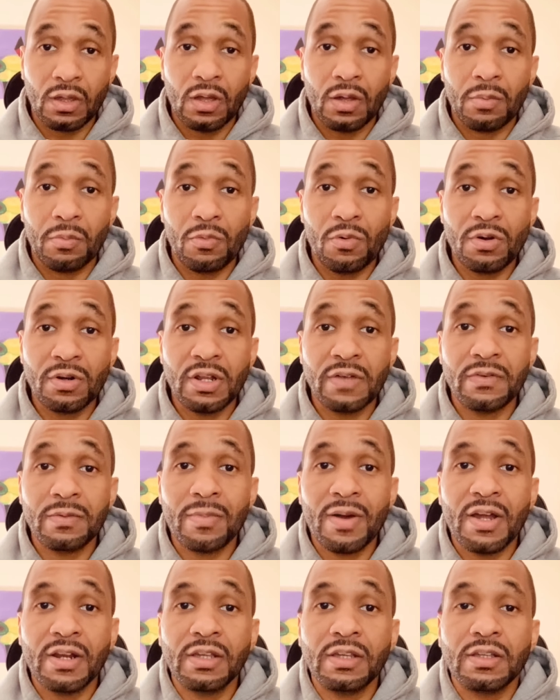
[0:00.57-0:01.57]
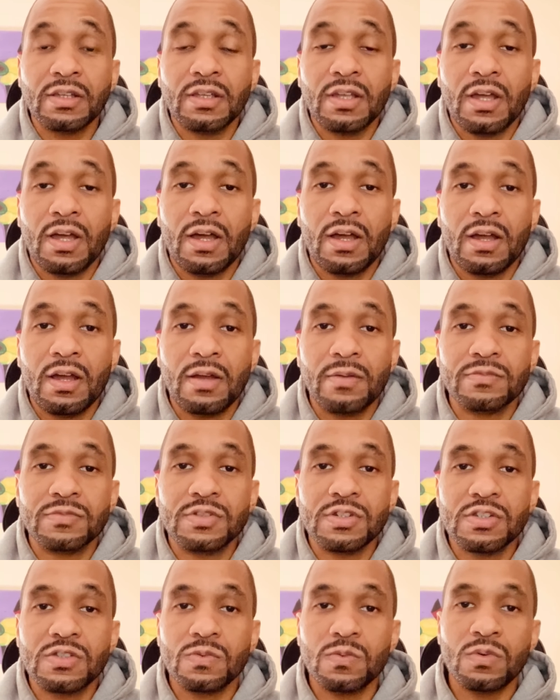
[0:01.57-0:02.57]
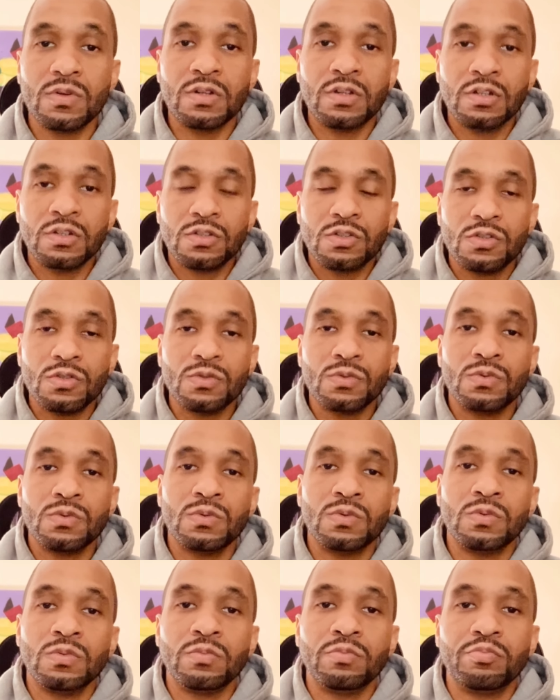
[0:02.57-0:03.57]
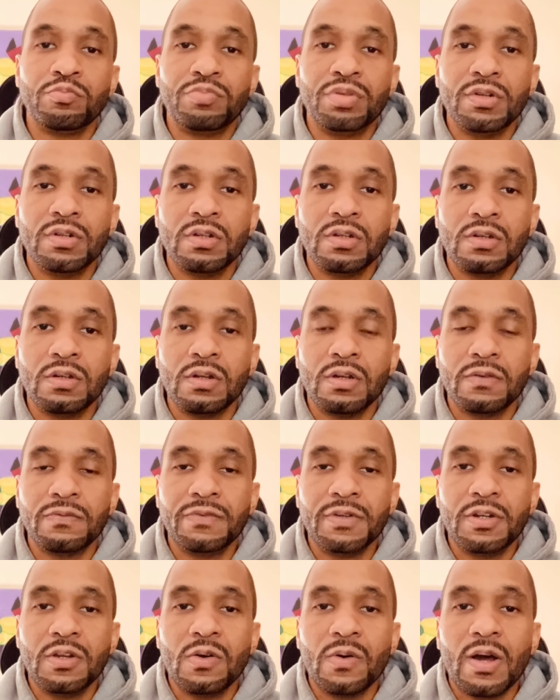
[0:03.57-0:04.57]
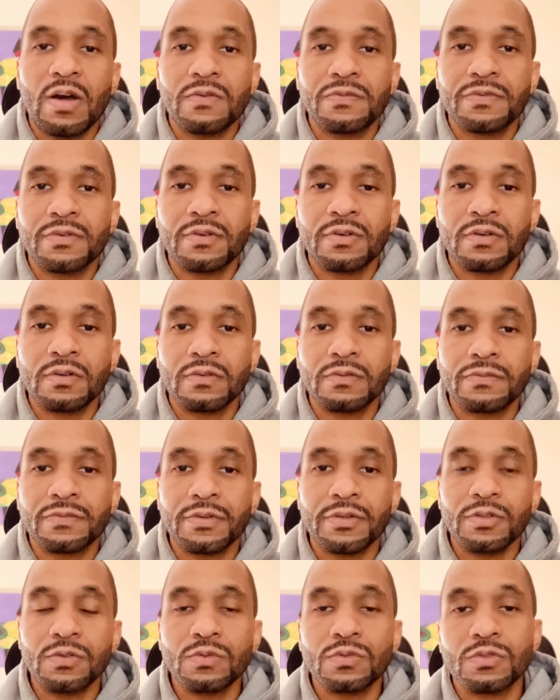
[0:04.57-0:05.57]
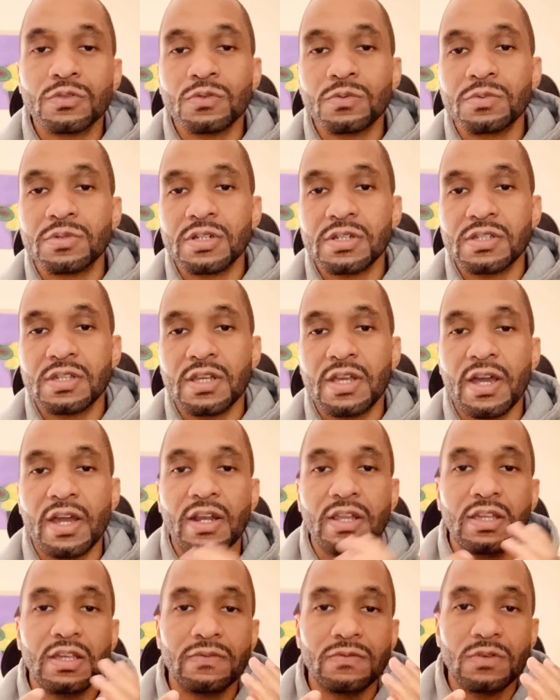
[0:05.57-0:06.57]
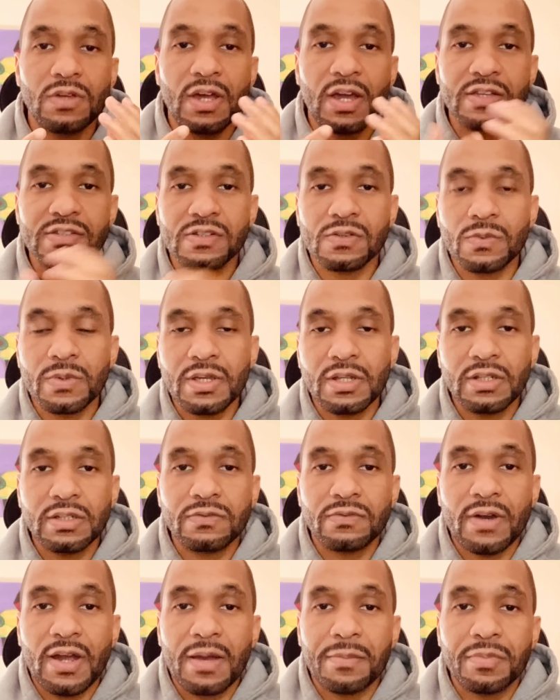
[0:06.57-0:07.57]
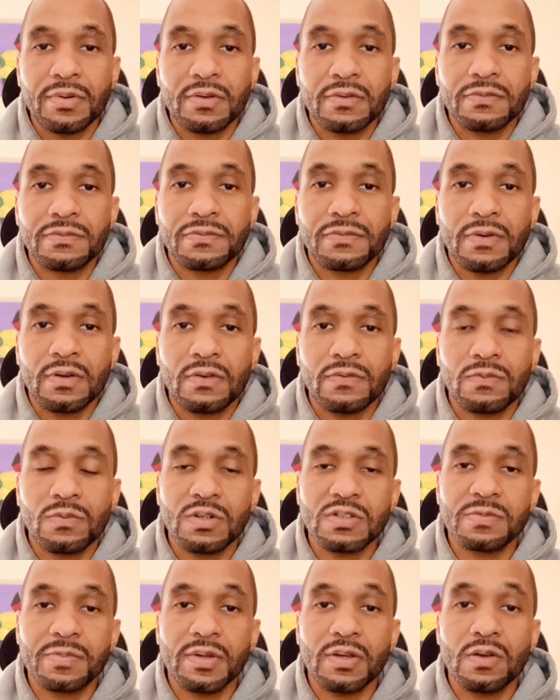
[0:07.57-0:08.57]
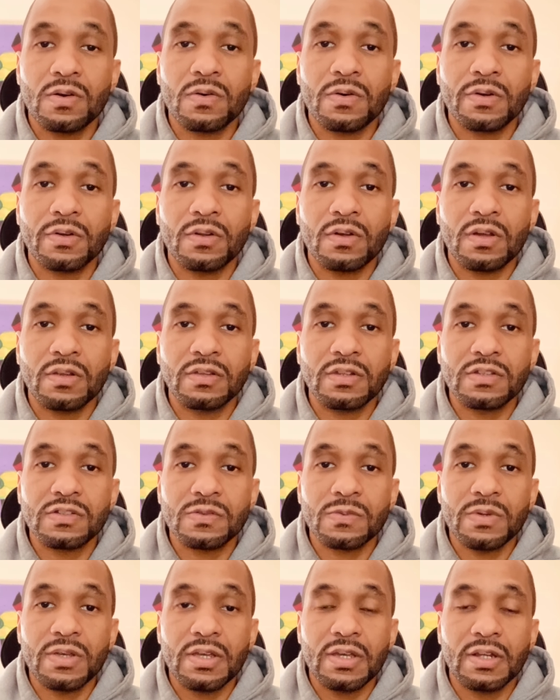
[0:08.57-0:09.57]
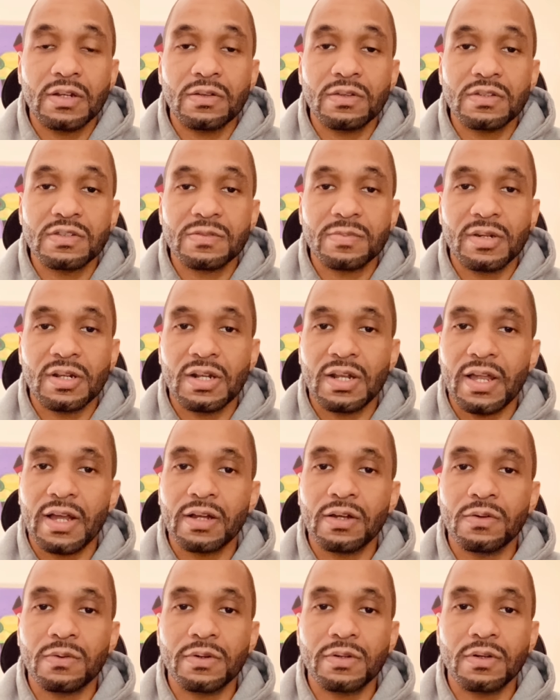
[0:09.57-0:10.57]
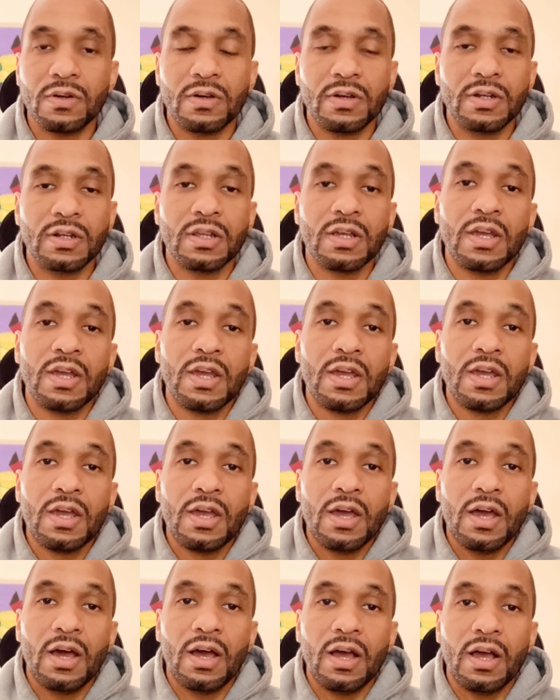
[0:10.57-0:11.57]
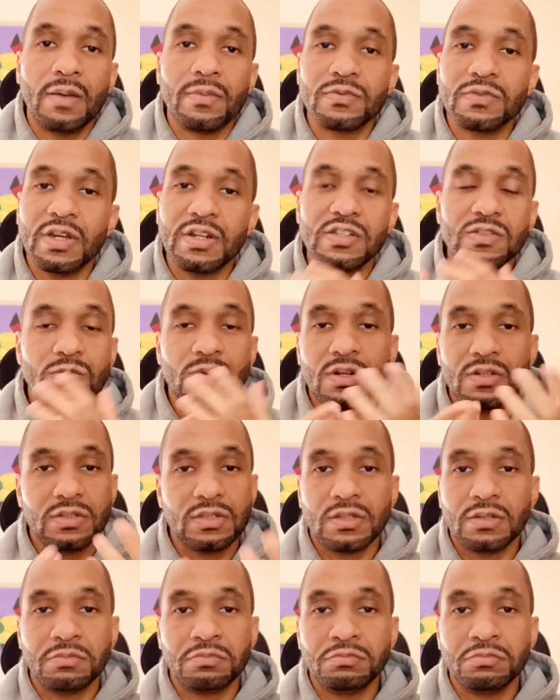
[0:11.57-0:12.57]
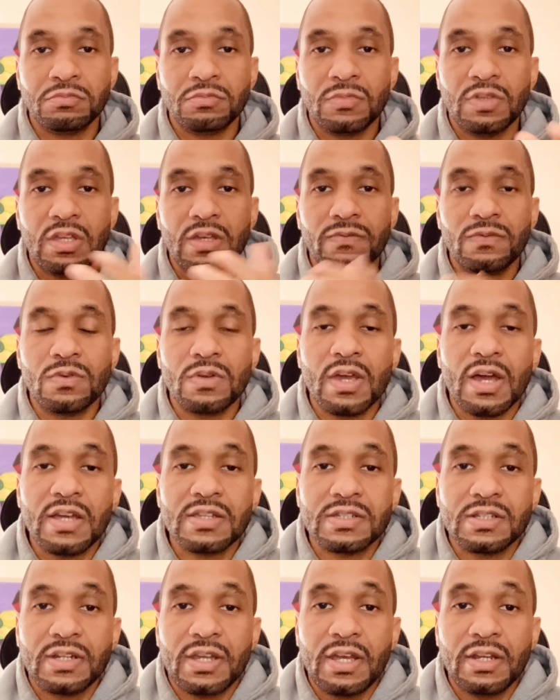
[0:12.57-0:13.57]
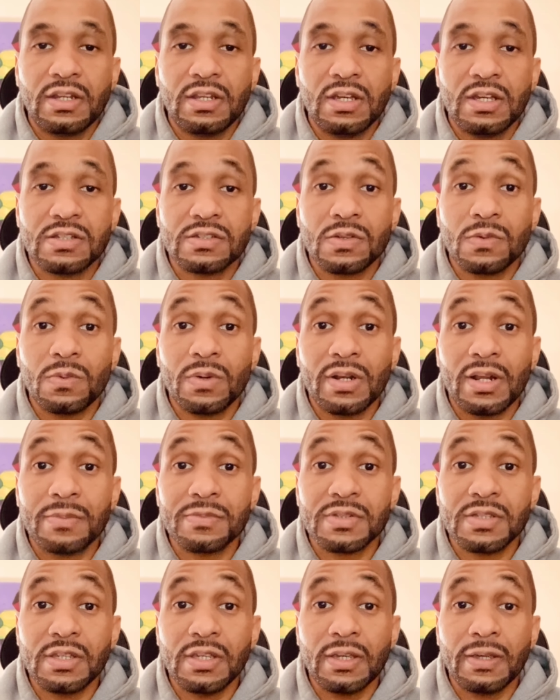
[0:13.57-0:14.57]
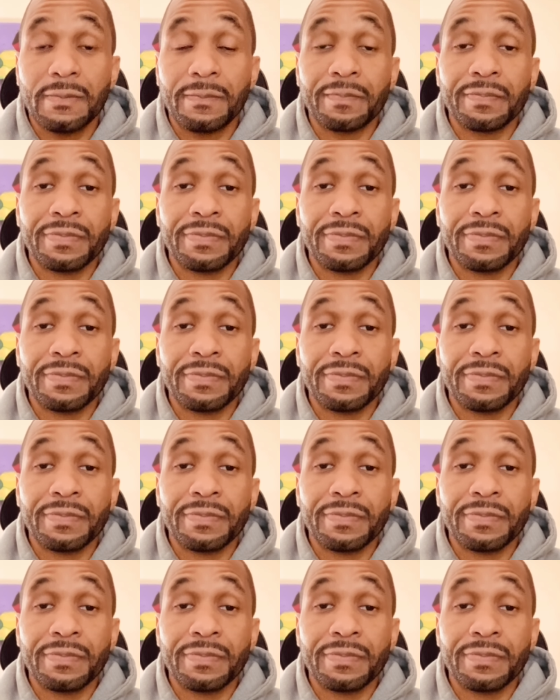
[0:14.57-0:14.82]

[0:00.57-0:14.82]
Morning, everybody. Just wanted to put a video out for YouTube just to kind of give you guys a weekly wrap of what's been going on this week. I know there's been a lot going on. So I just want to give you guys an idea as to what I'm seeing.